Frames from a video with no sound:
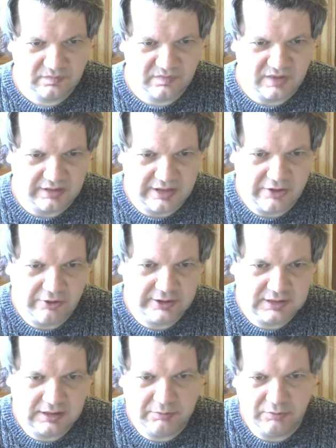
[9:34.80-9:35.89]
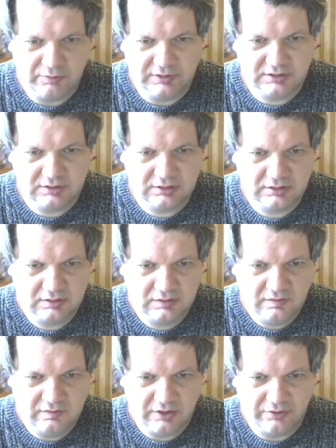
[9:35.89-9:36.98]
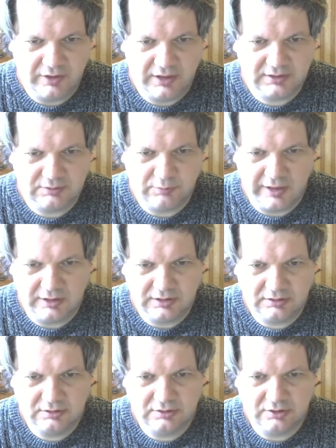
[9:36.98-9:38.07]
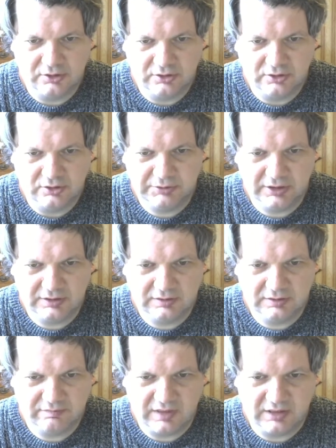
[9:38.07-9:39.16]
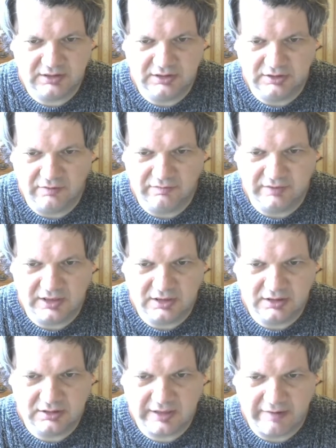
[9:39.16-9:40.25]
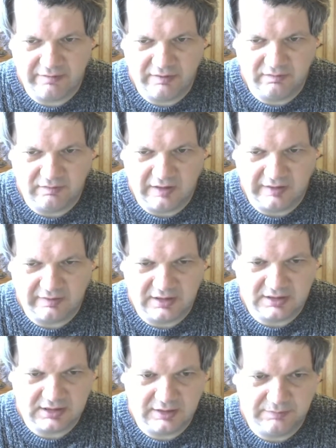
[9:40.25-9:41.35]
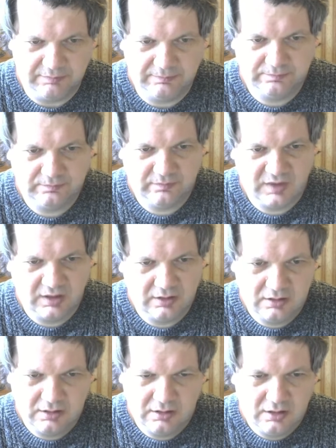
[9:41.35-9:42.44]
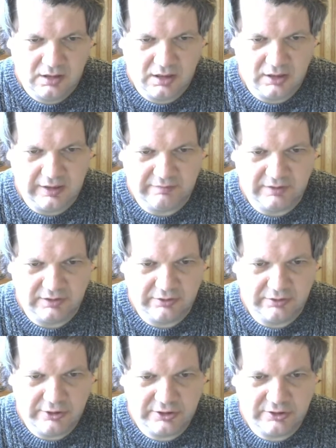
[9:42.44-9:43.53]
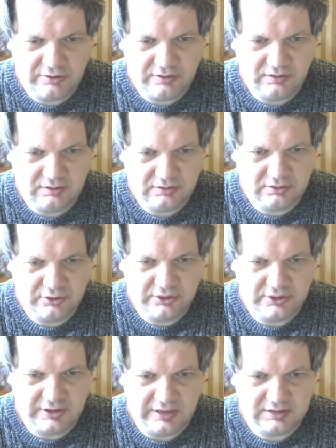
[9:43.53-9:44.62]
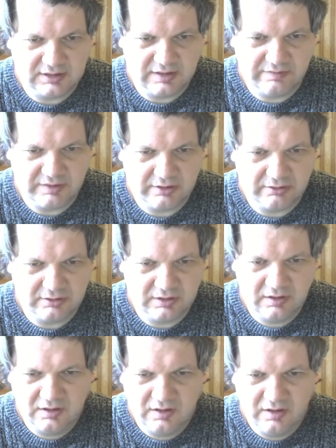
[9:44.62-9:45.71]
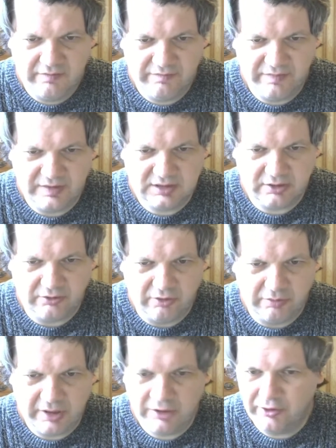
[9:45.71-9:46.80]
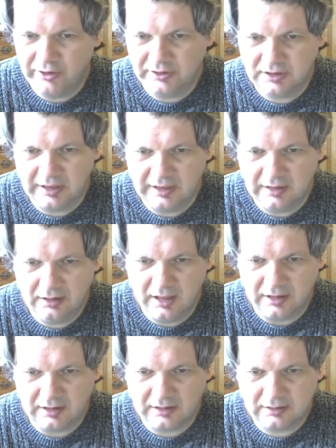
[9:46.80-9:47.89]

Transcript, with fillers: The type was the right way to subject thousands of details given at this time. However, due to, due to its difficult physical appearance, it